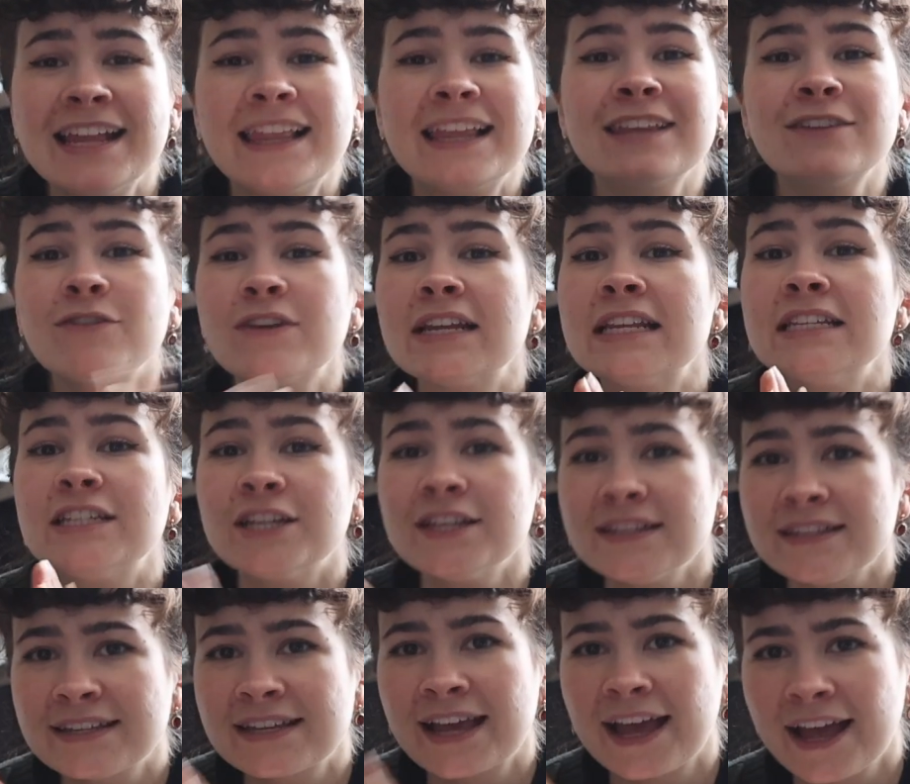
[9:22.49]
Like, you can
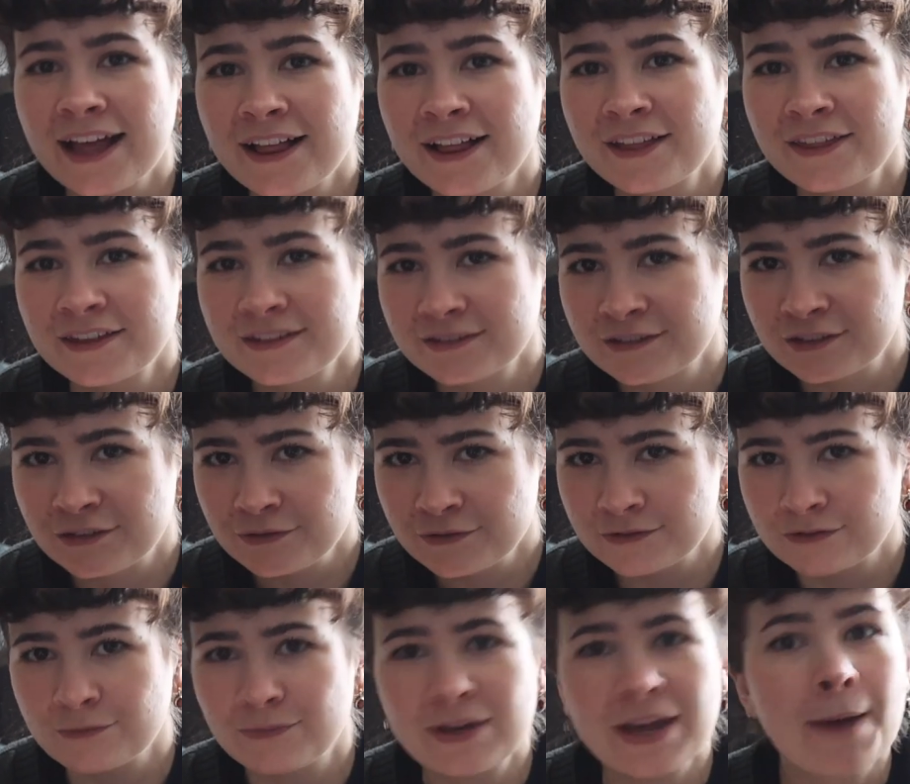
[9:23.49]
just tell this
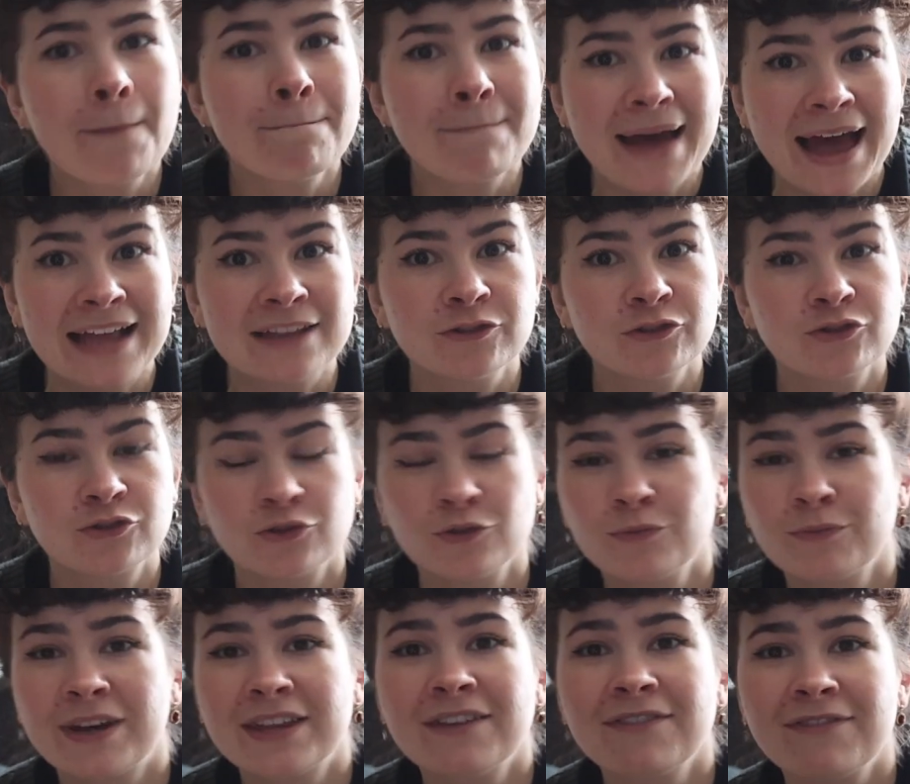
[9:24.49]
used to be a man's room
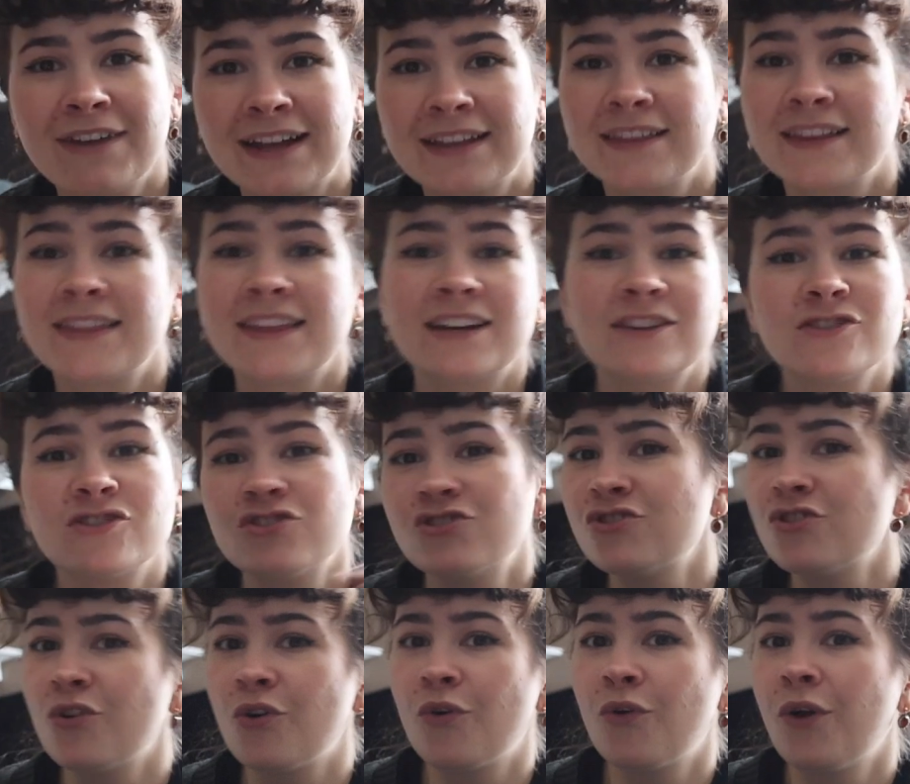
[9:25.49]
by the fact that there's
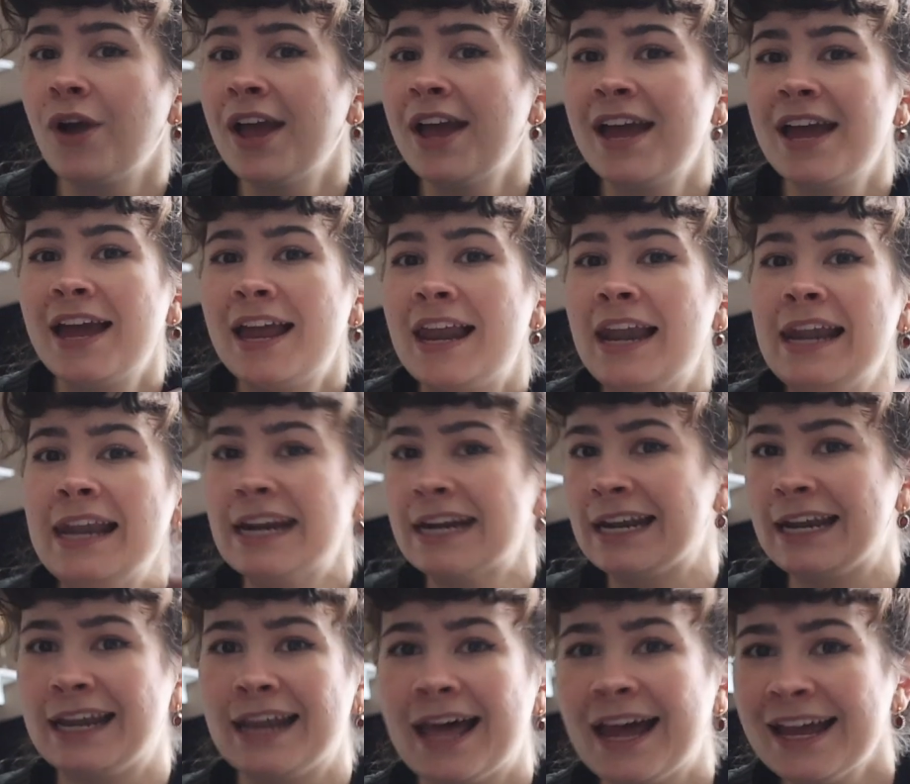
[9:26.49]
no
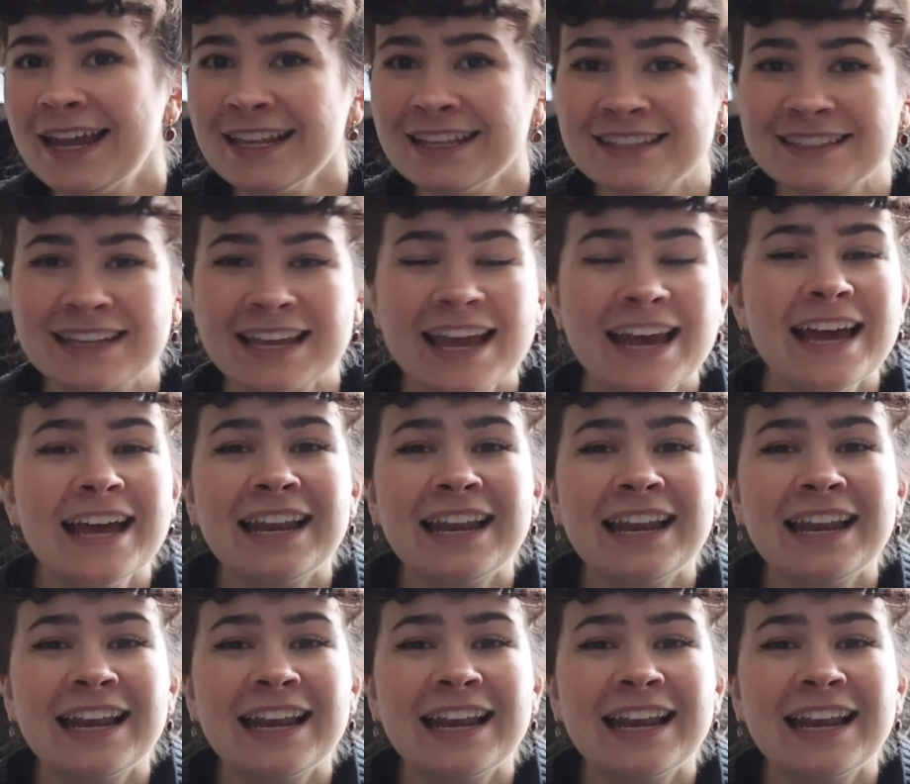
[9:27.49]
little lights.